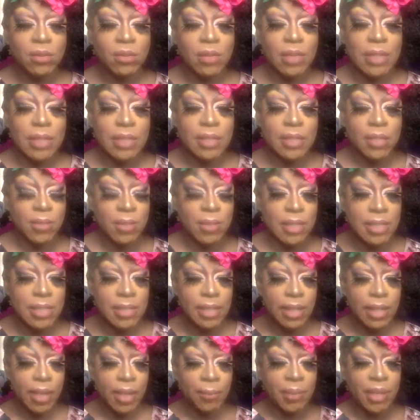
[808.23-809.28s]
It still says
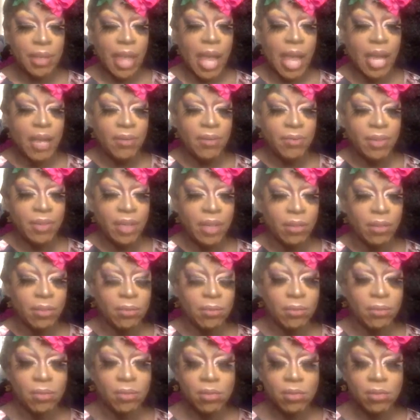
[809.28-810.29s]
that I'm live though.